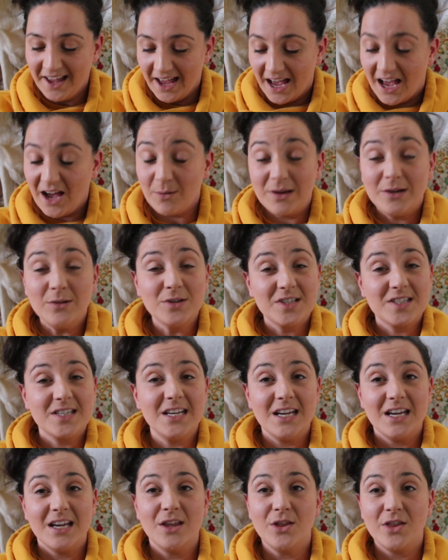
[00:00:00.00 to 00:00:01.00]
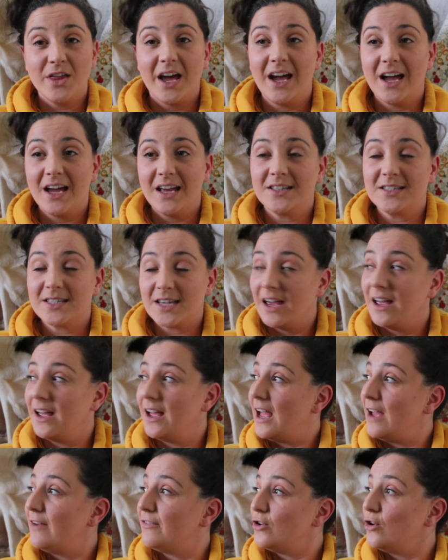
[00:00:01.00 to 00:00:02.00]
I will say that
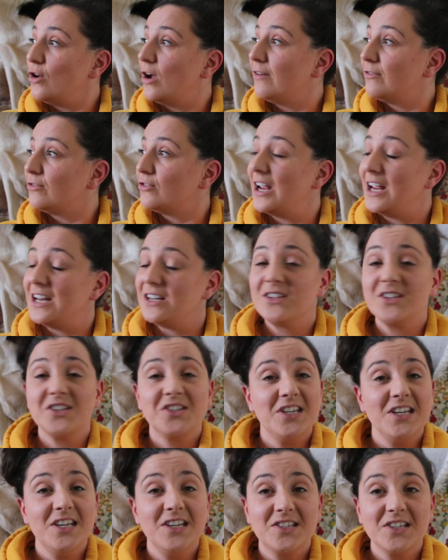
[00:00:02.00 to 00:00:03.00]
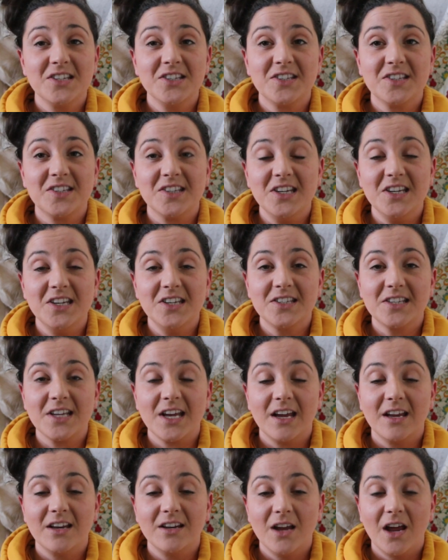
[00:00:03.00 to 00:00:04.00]
if you have read the T's and C's
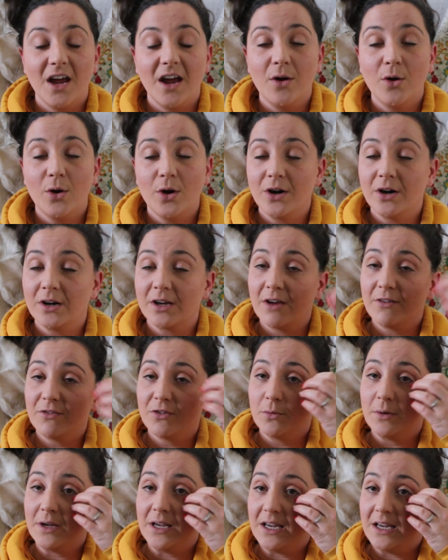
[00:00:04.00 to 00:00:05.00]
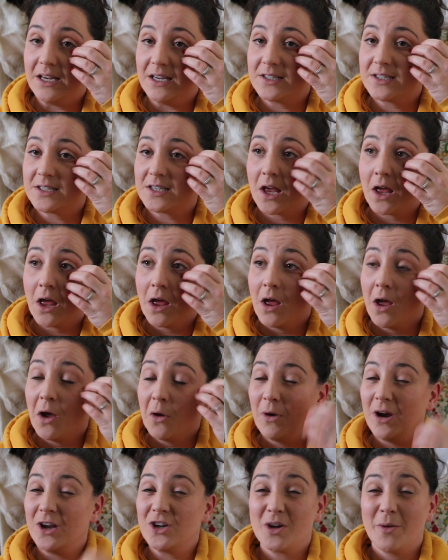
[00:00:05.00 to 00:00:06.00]
in our giveaways,
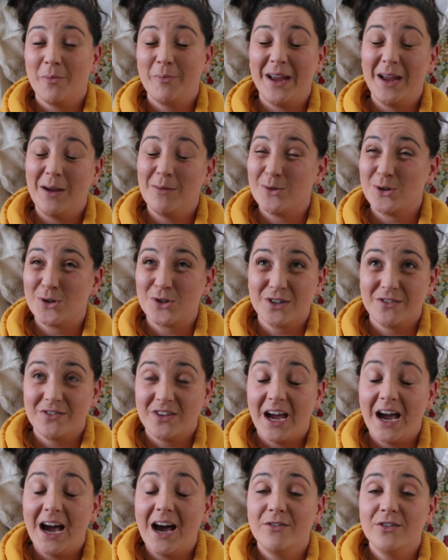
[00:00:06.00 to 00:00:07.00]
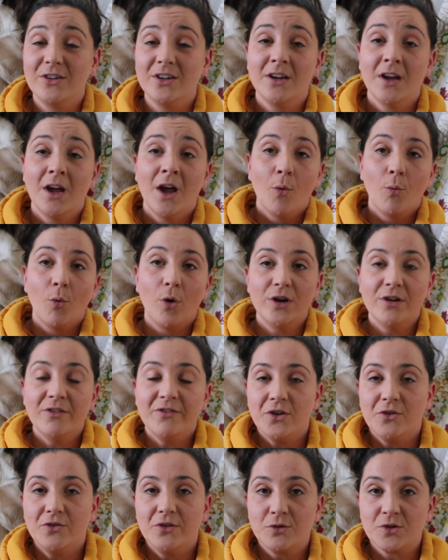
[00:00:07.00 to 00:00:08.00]
which I bet most of you haven't, one of
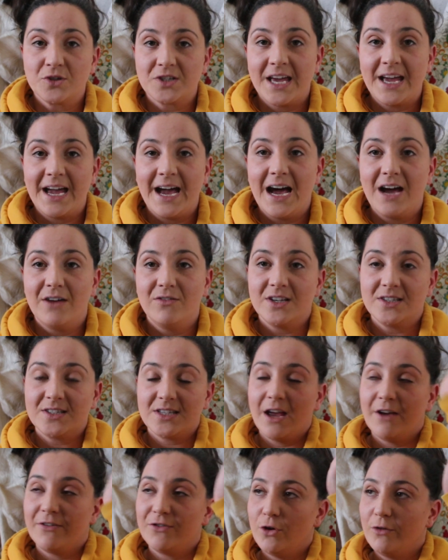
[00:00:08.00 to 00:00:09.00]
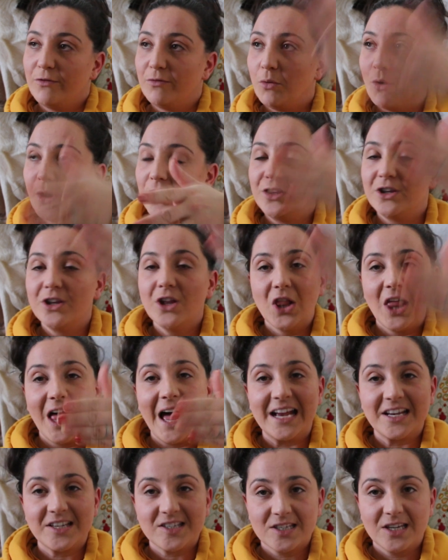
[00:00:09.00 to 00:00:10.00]
the rules that I have is if you've won the
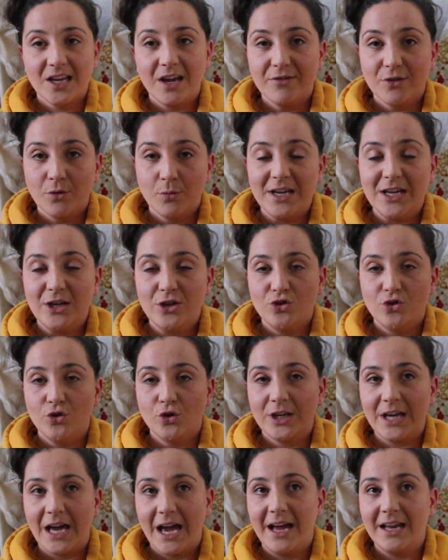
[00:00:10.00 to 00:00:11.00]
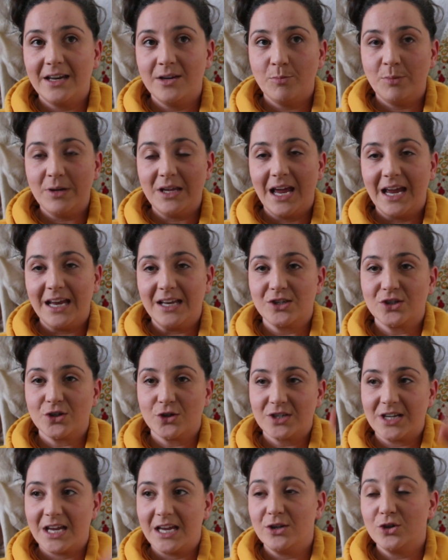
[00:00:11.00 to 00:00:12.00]
last giveaway, you can't be
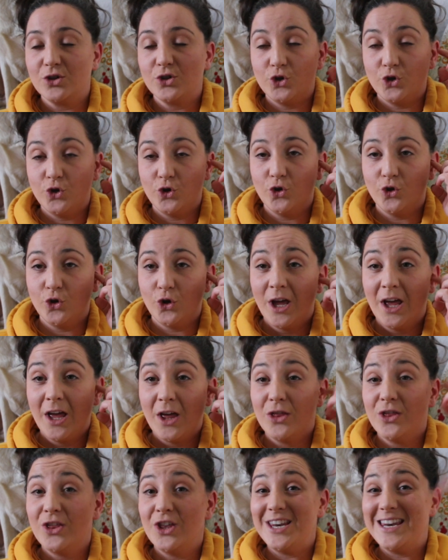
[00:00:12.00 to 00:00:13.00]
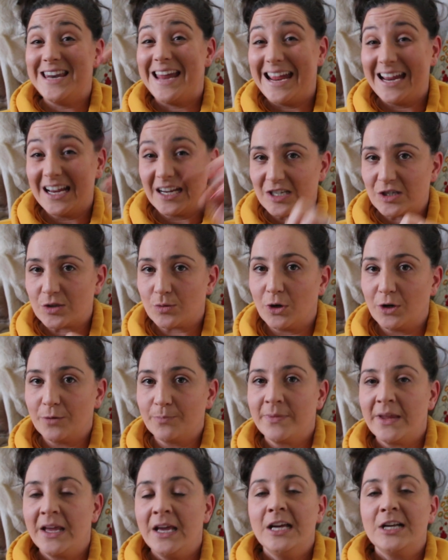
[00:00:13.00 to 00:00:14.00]
entered into the next
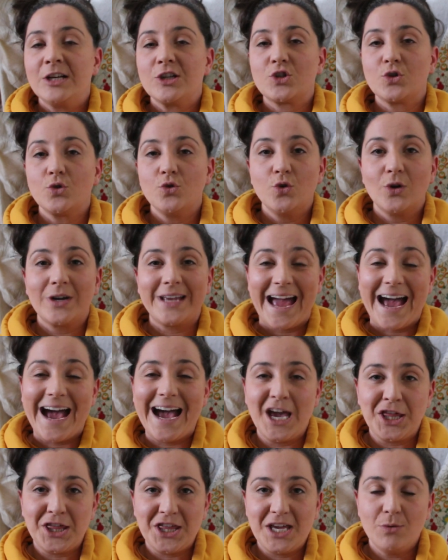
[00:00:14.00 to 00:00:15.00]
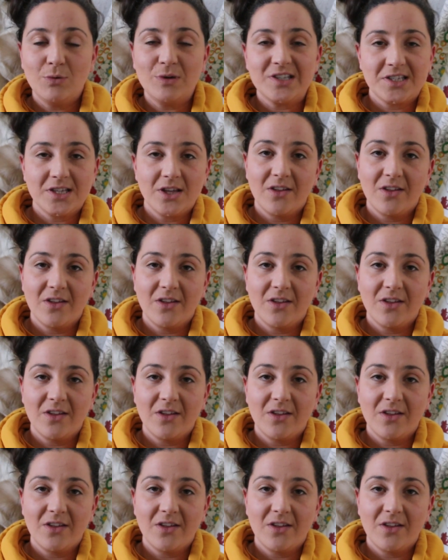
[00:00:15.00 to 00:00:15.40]
one. So Kathy was the